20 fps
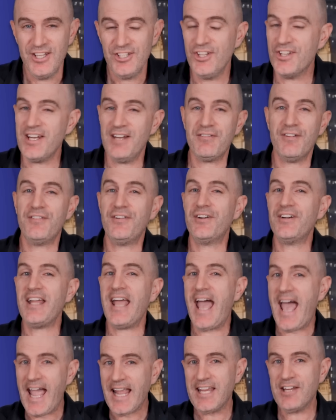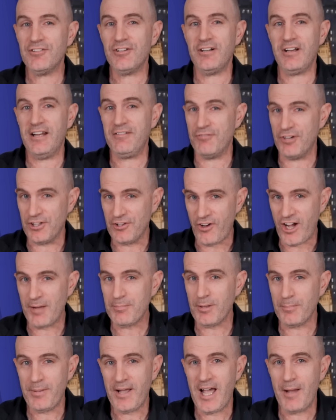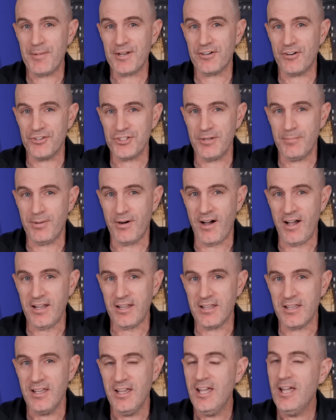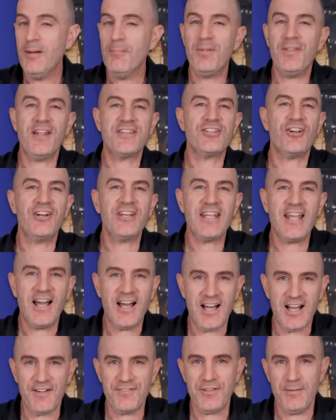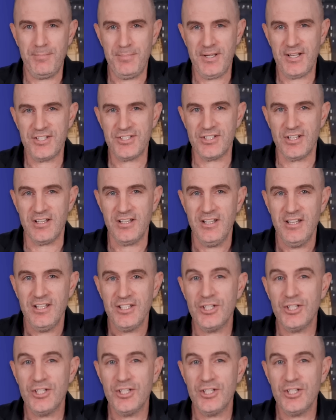You can have a very accurate and reliable power meter on your bike, but that's only half the picture.